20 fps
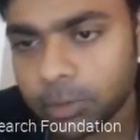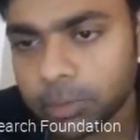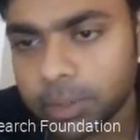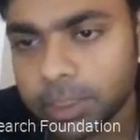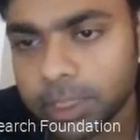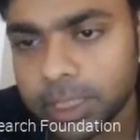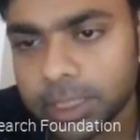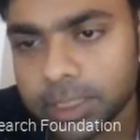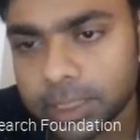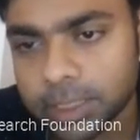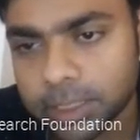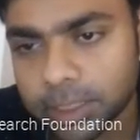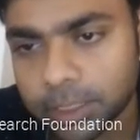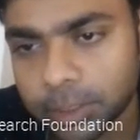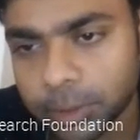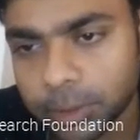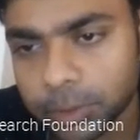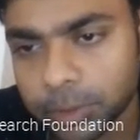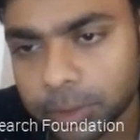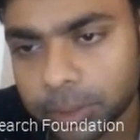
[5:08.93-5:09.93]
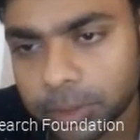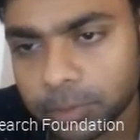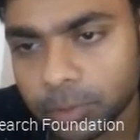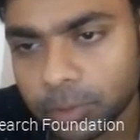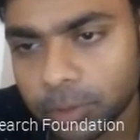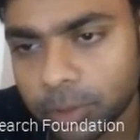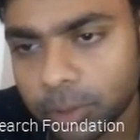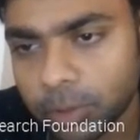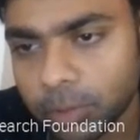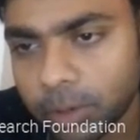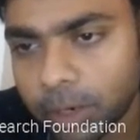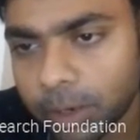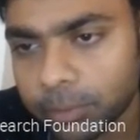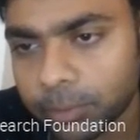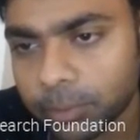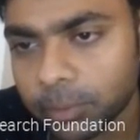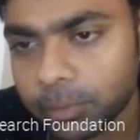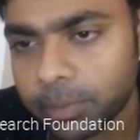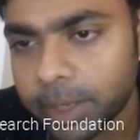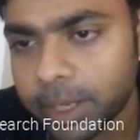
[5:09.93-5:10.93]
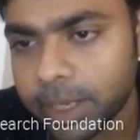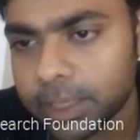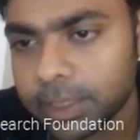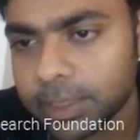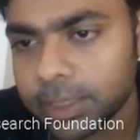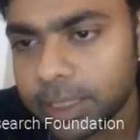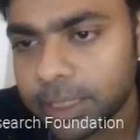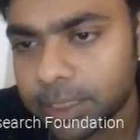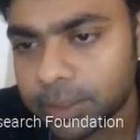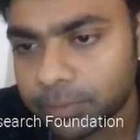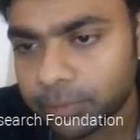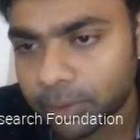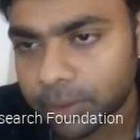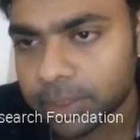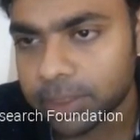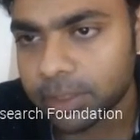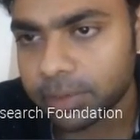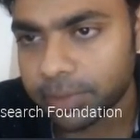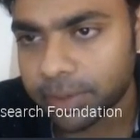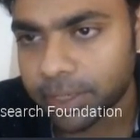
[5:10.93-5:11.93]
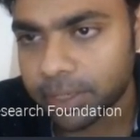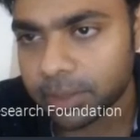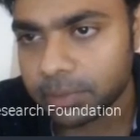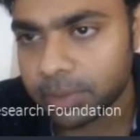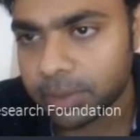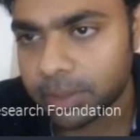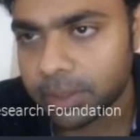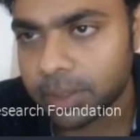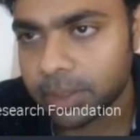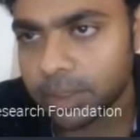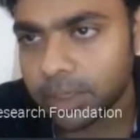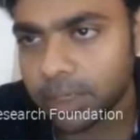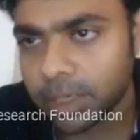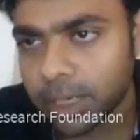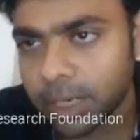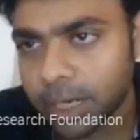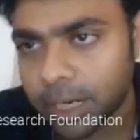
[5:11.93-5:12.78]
Now these institutions would now have to make these funds available